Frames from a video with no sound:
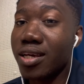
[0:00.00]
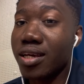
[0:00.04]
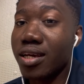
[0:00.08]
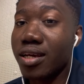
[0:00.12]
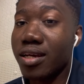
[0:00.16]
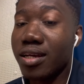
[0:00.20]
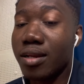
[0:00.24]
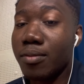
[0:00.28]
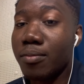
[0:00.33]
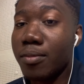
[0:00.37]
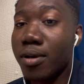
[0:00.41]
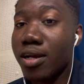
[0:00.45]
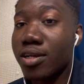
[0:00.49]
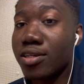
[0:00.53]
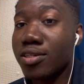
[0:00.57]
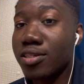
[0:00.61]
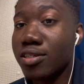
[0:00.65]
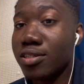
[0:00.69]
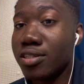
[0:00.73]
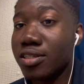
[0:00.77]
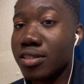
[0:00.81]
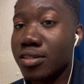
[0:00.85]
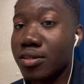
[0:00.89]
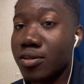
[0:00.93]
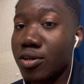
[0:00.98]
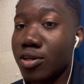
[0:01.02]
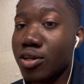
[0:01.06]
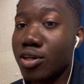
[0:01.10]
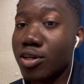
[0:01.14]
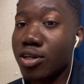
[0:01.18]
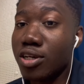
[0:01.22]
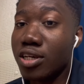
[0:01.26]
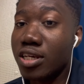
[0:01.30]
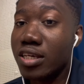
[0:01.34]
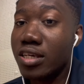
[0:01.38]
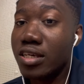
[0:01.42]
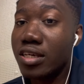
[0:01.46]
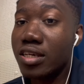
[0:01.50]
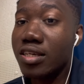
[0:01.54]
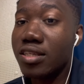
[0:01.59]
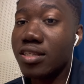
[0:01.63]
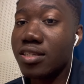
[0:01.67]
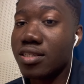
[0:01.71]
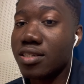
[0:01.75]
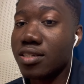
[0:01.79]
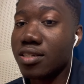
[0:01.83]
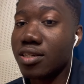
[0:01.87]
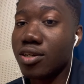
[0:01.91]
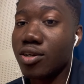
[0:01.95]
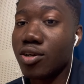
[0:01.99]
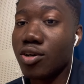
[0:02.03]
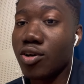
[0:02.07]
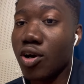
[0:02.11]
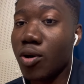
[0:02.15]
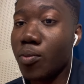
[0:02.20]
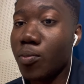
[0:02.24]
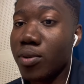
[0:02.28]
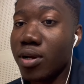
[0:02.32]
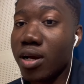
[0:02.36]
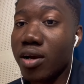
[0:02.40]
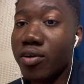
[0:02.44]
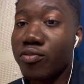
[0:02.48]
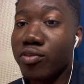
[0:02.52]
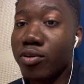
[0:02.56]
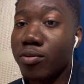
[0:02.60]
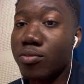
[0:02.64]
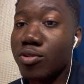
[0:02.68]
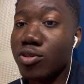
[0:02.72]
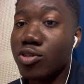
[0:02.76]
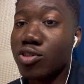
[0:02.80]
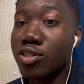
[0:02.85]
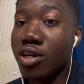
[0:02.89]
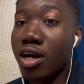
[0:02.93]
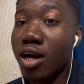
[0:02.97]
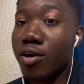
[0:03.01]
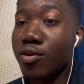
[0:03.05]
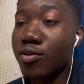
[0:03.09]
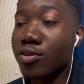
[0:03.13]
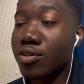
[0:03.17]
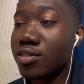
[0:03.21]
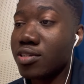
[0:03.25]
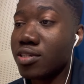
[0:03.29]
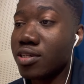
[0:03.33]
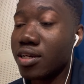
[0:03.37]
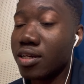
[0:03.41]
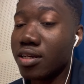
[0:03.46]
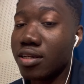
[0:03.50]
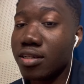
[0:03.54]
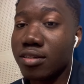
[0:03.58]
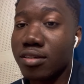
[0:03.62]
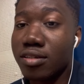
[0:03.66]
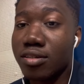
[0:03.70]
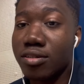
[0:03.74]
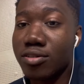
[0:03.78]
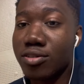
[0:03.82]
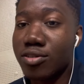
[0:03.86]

And imagine heat coming out from the showers and